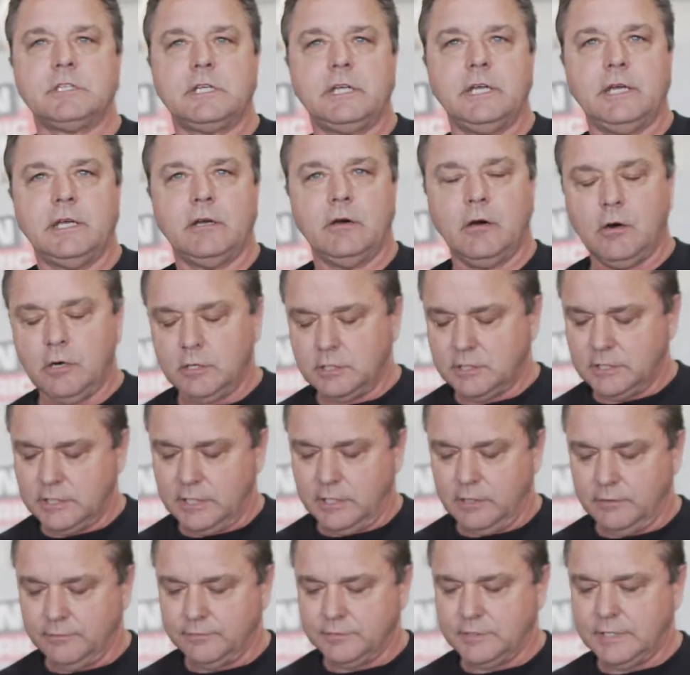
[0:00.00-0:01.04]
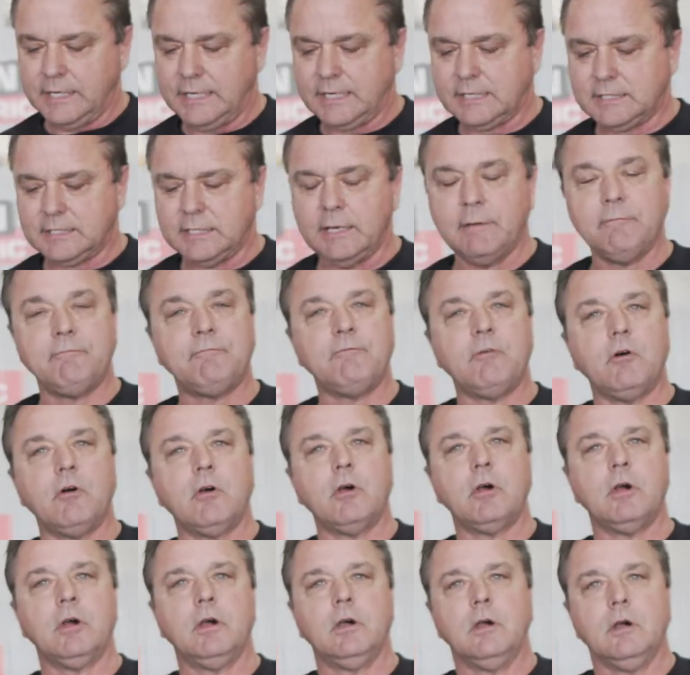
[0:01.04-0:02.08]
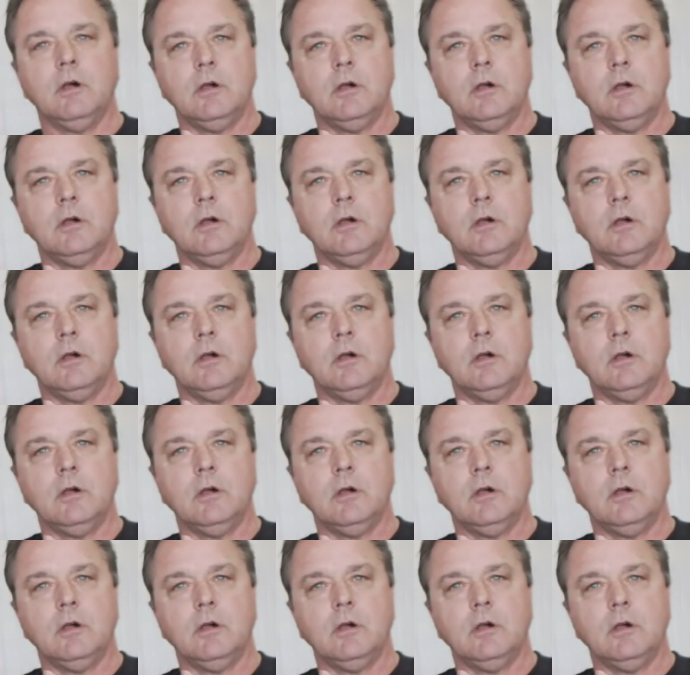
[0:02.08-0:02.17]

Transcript: kit ourselves except for